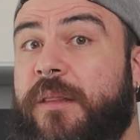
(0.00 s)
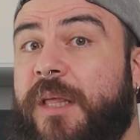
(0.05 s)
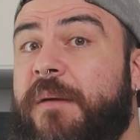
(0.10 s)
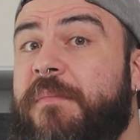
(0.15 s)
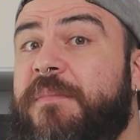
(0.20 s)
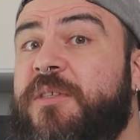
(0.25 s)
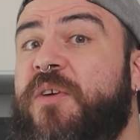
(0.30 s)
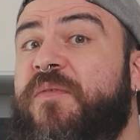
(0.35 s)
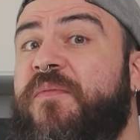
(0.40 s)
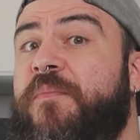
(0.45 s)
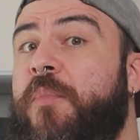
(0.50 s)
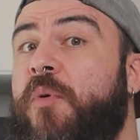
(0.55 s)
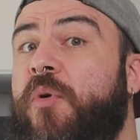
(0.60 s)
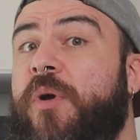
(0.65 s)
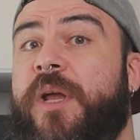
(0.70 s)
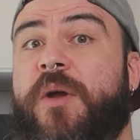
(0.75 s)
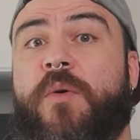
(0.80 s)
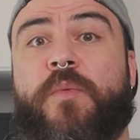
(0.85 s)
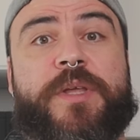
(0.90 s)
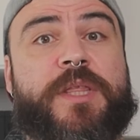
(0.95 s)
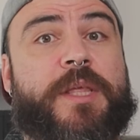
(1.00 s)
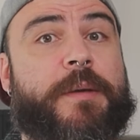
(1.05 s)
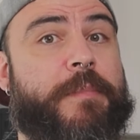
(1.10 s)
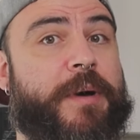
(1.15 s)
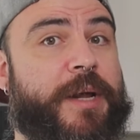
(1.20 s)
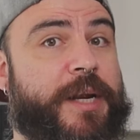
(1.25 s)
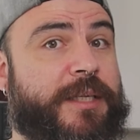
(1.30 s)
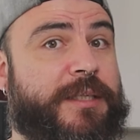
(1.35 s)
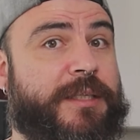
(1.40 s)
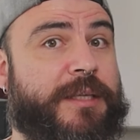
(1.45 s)
terms of pouring with the
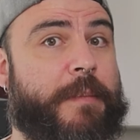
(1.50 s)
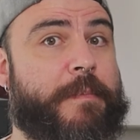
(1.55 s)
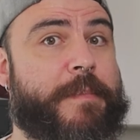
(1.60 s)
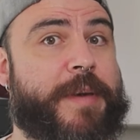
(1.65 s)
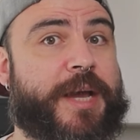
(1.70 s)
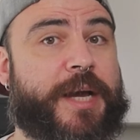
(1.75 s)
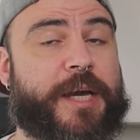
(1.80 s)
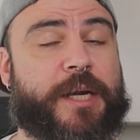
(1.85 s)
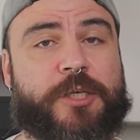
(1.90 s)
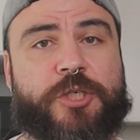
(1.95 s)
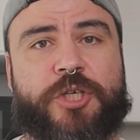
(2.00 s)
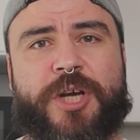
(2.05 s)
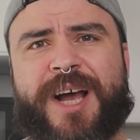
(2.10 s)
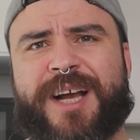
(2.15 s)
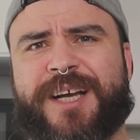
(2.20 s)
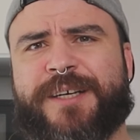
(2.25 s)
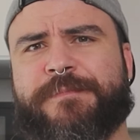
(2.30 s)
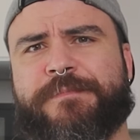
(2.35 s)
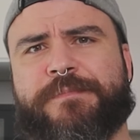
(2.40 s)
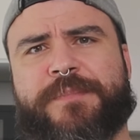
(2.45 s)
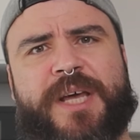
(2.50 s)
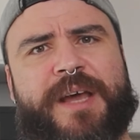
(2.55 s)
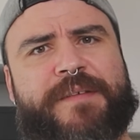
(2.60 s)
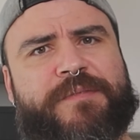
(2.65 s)
BaristaMaker jug, I